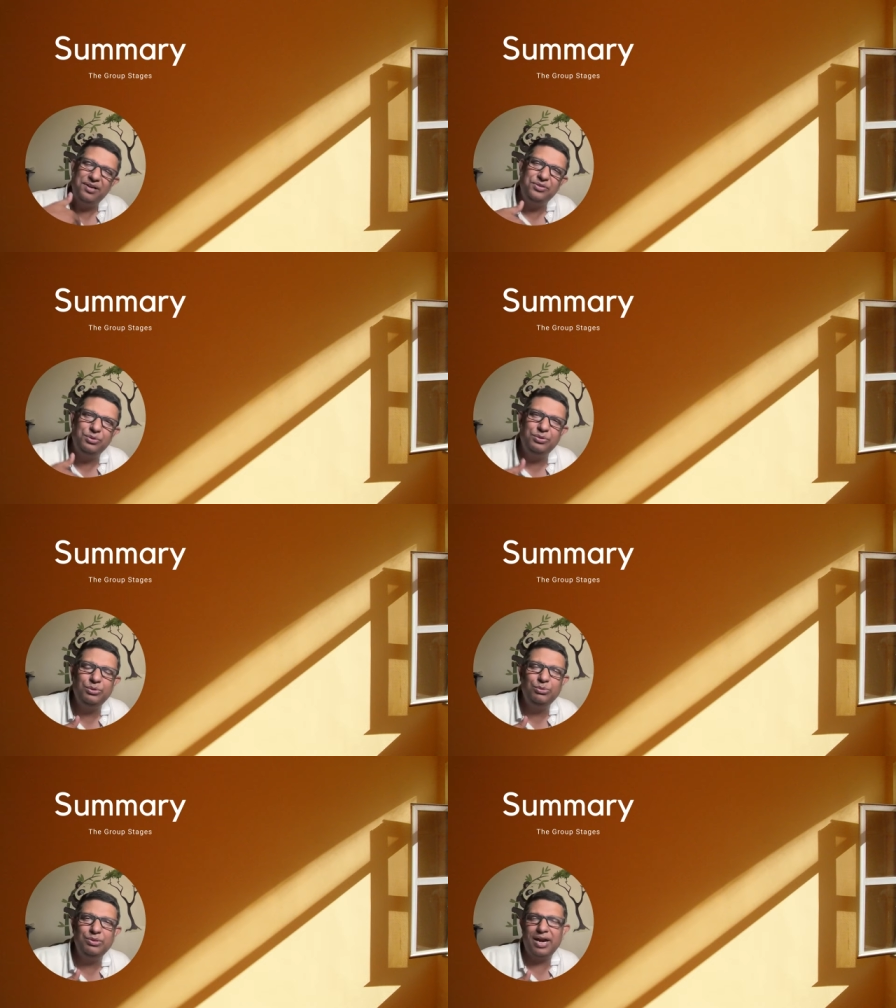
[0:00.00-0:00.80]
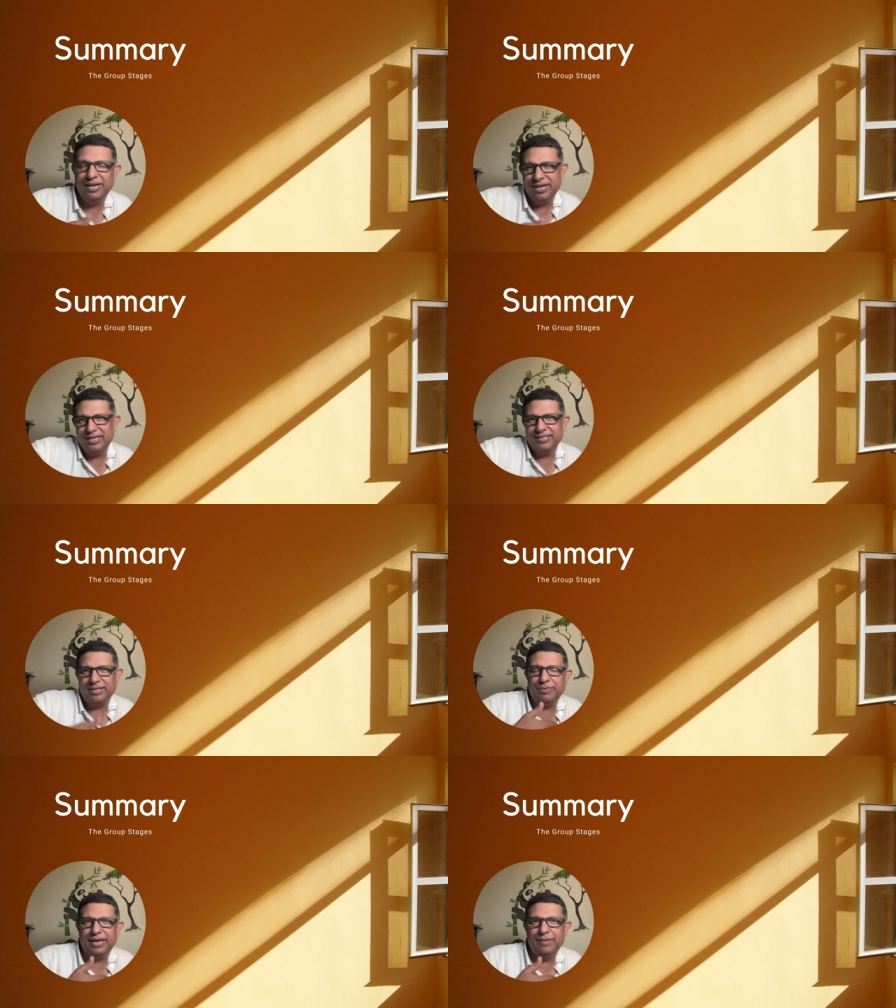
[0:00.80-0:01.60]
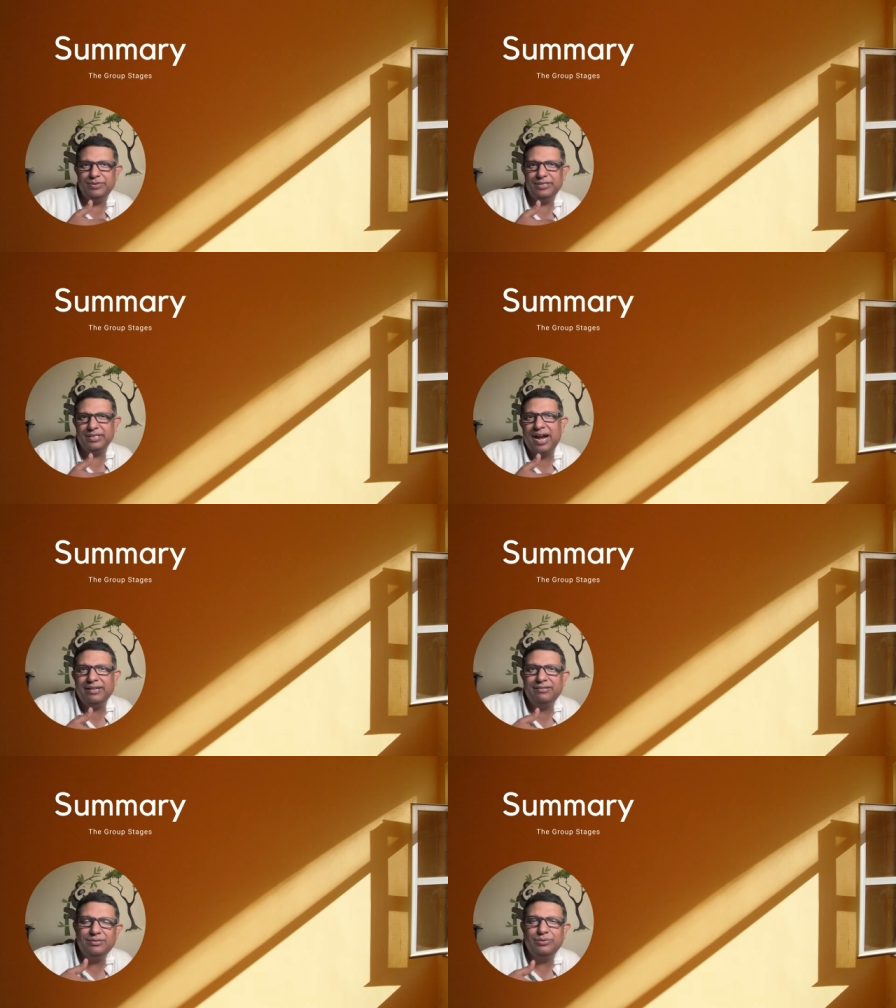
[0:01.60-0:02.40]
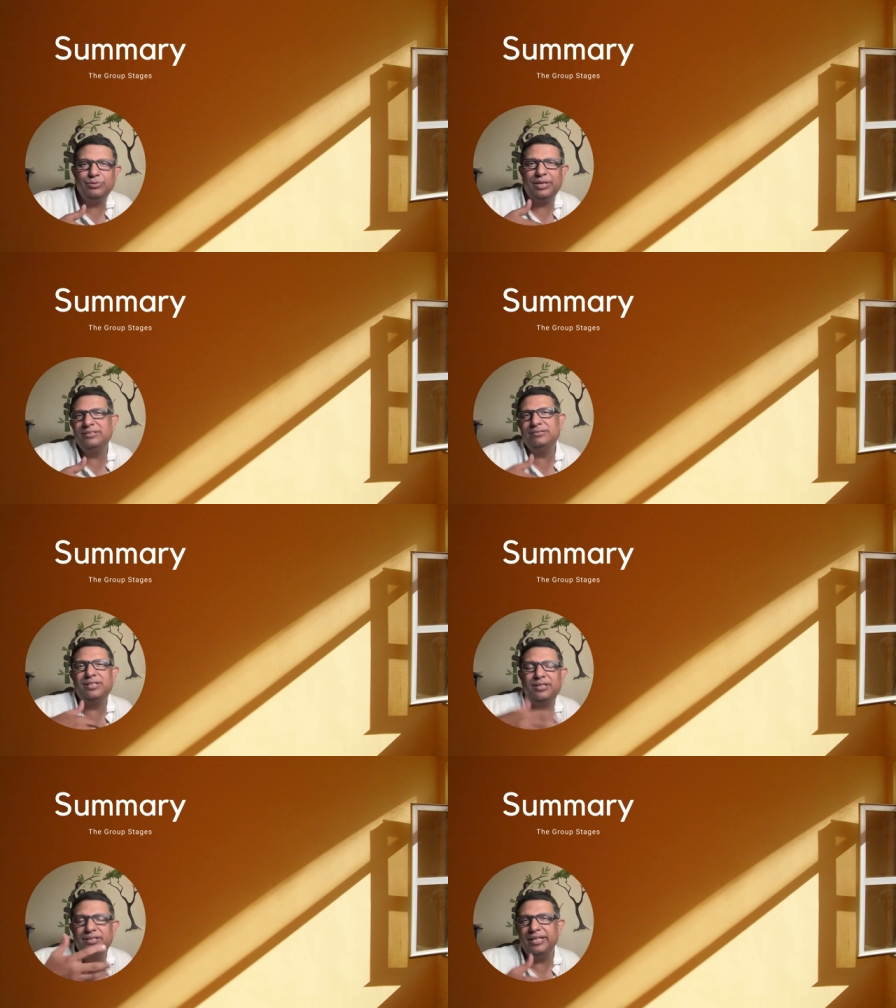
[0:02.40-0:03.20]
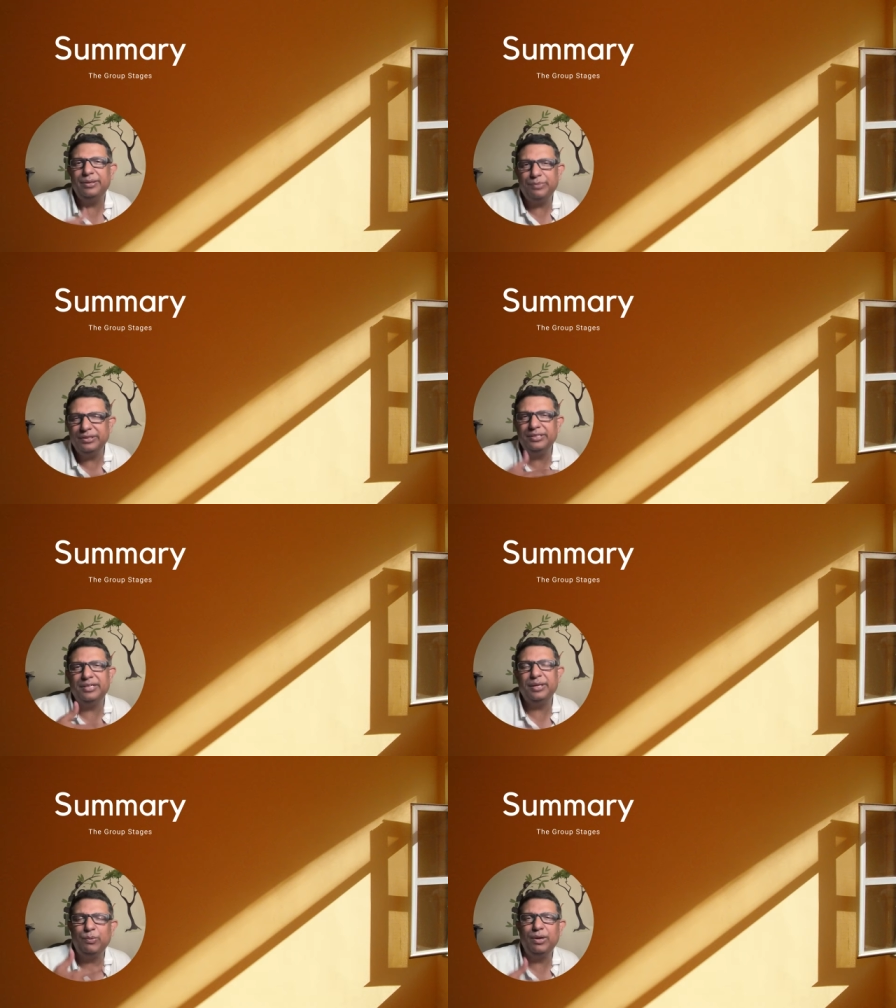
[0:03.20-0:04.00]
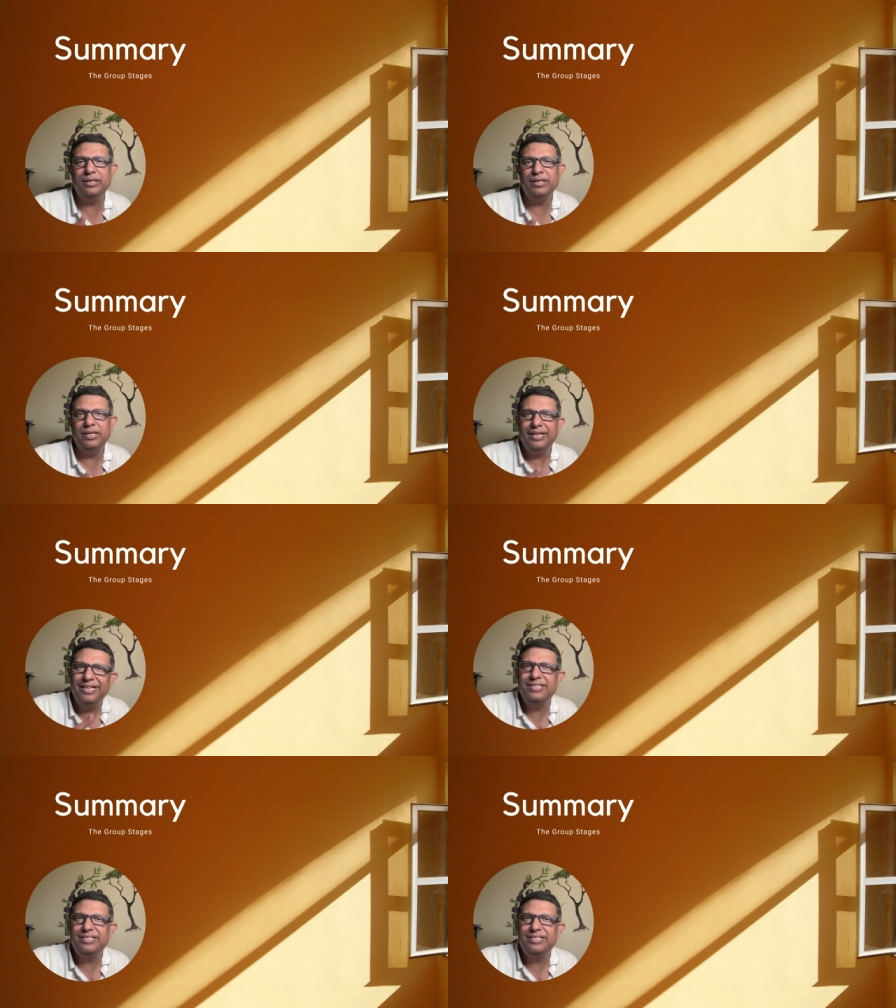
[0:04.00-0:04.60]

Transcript: unless you do that sometimes at 130 131